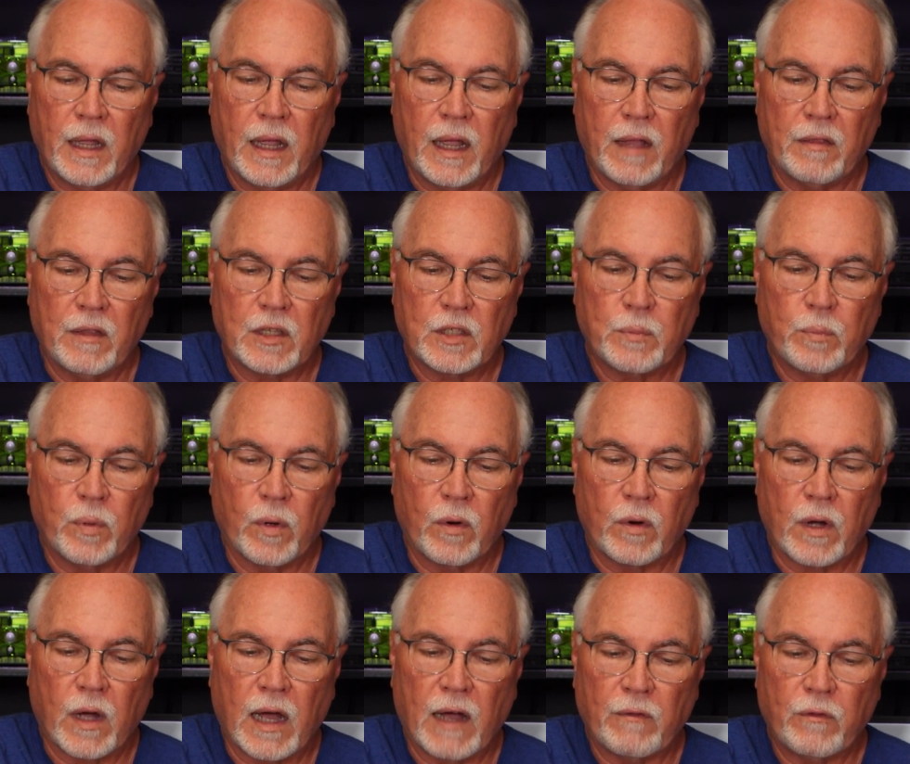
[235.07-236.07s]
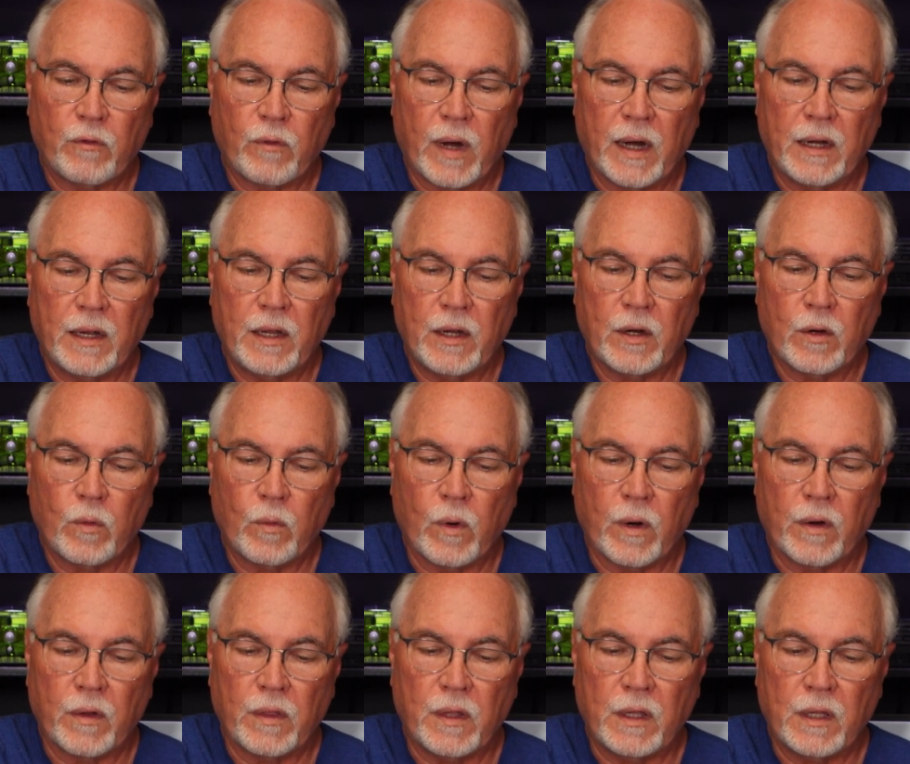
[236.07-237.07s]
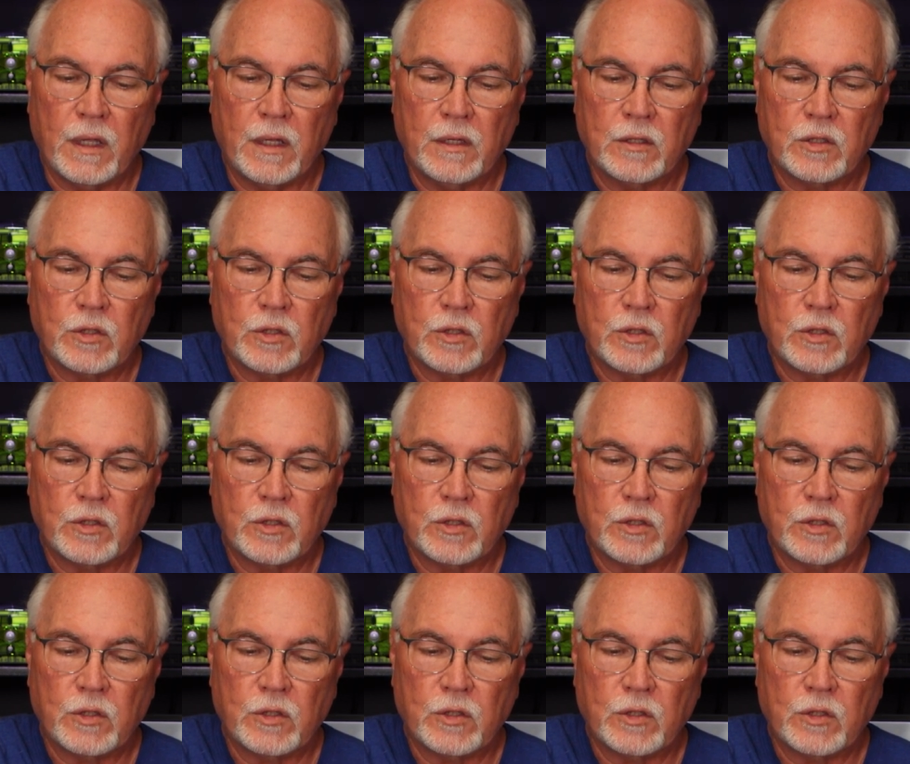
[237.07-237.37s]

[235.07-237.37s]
and this broke off right here where the